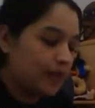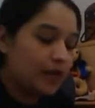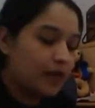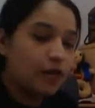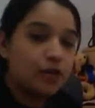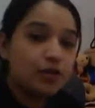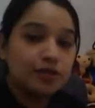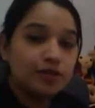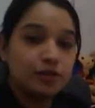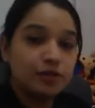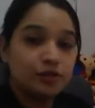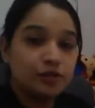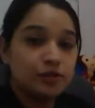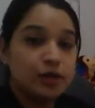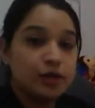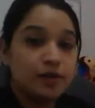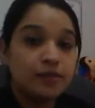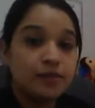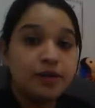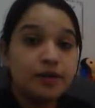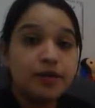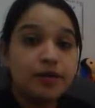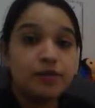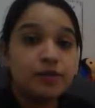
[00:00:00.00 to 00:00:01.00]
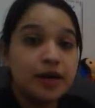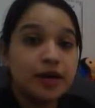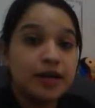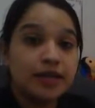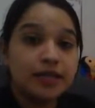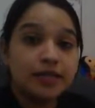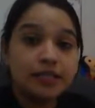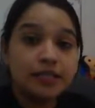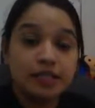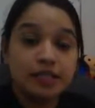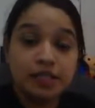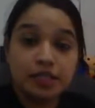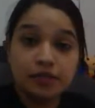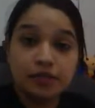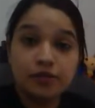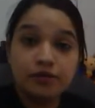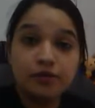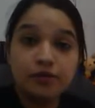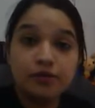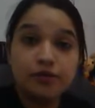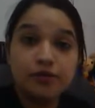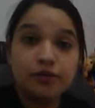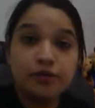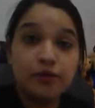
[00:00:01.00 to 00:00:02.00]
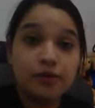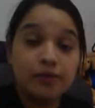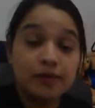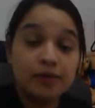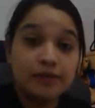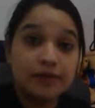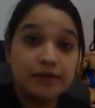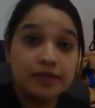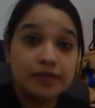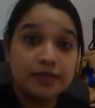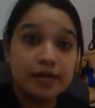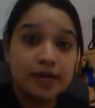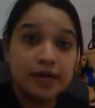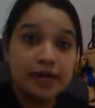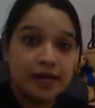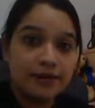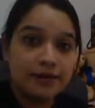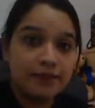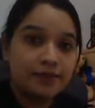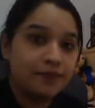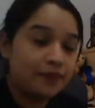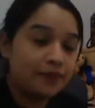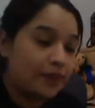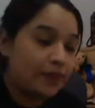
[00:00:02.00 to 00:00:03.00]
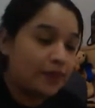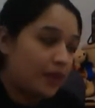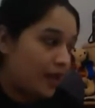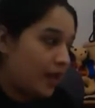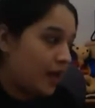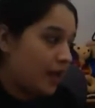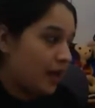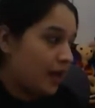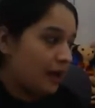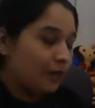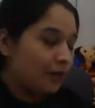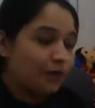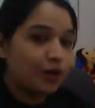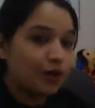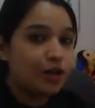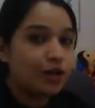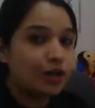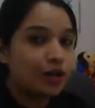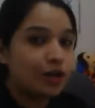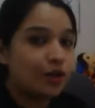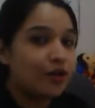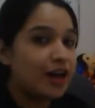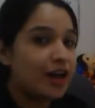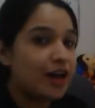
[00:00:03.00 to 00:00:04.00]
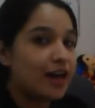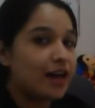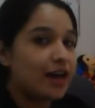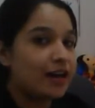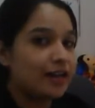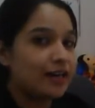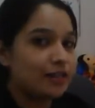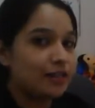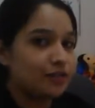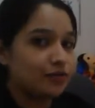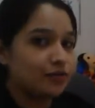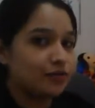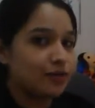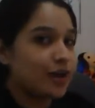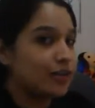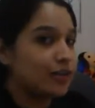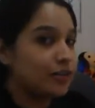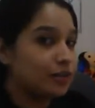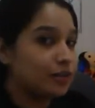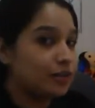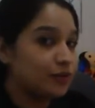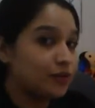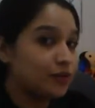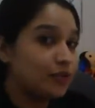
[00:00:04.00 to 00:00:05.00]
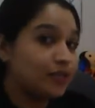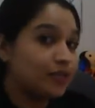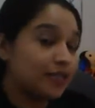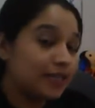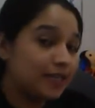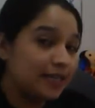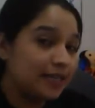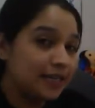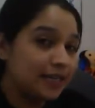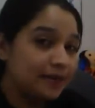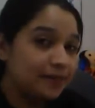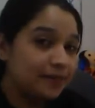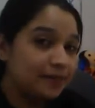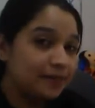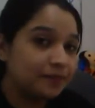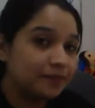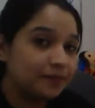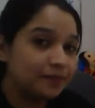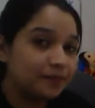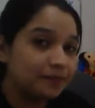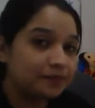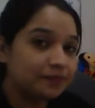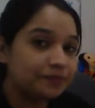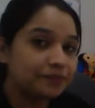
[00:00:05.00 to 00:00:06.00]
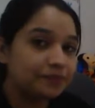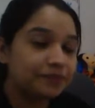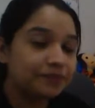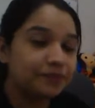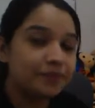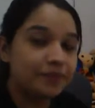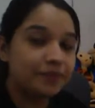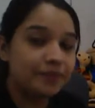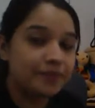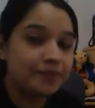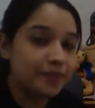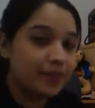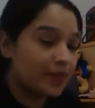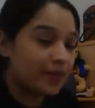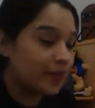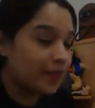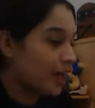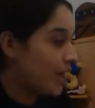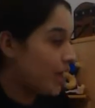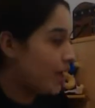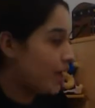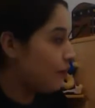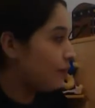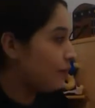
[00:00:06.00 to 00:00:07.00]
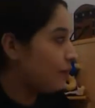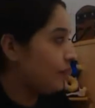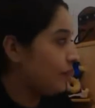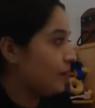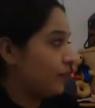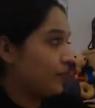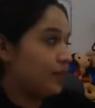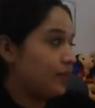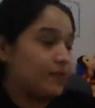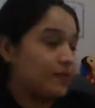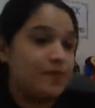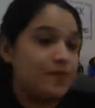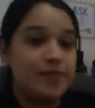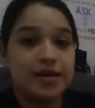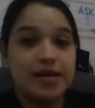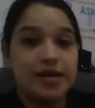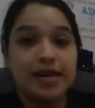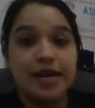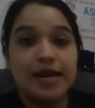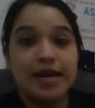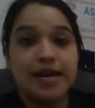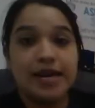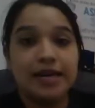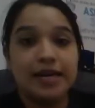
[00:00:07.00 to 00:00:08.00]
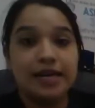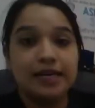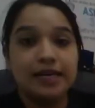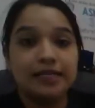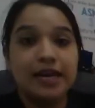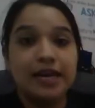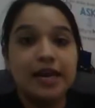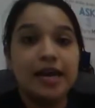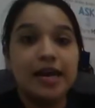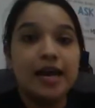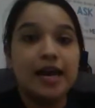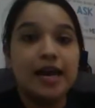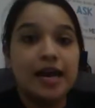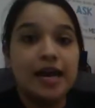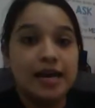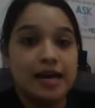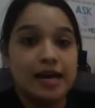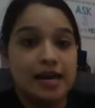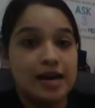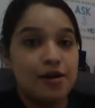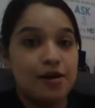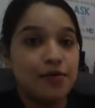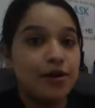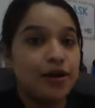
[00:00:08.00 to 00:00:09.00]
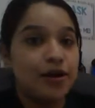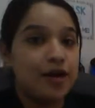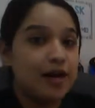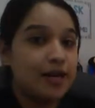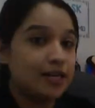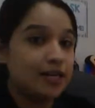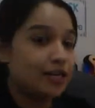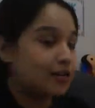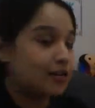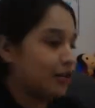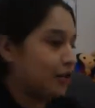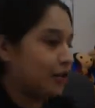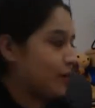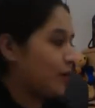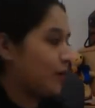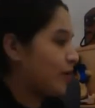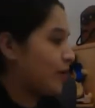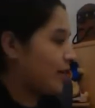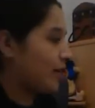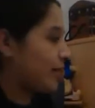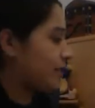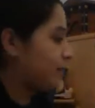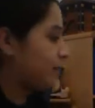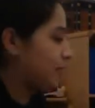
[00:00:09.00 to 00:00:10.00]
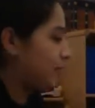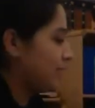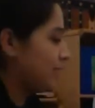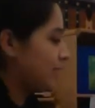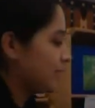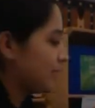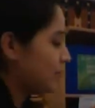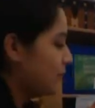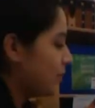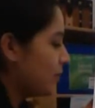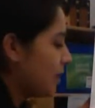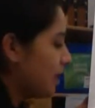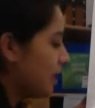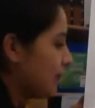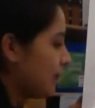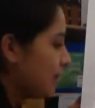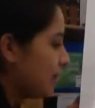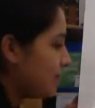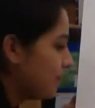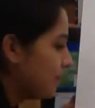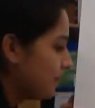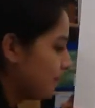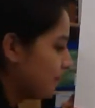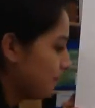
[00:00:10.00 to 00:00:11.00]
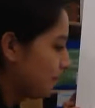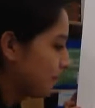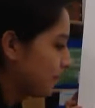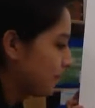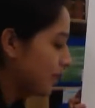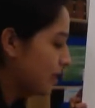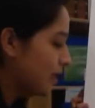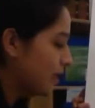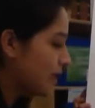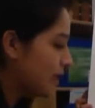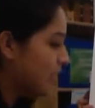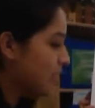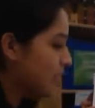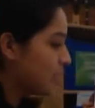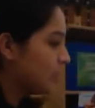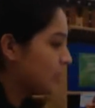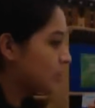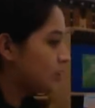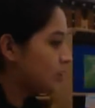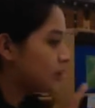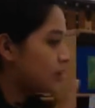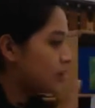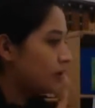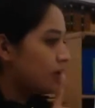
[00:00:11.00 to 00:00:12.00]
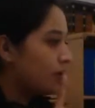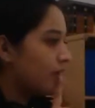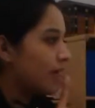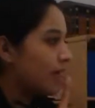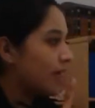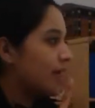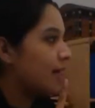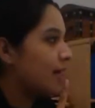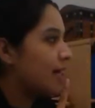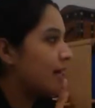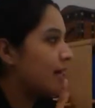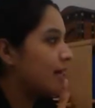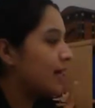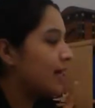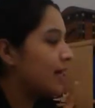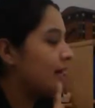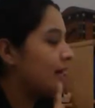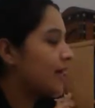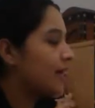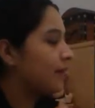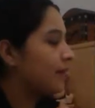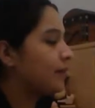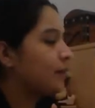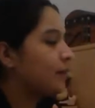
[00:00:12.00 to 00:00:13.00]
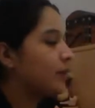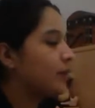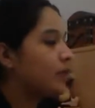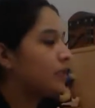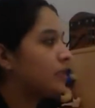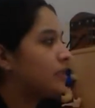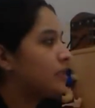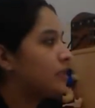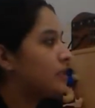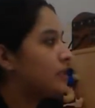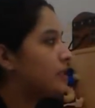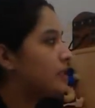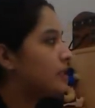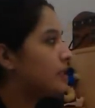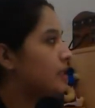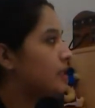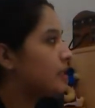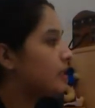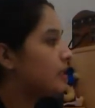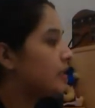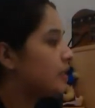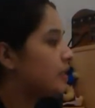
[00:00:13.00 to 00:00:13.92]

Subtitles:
So I'm going to write the digital form of a time, and we're going to go ahead and try to see if we can put the minute hand and hour hand in the correct place, okay? Let's go ahead and I'm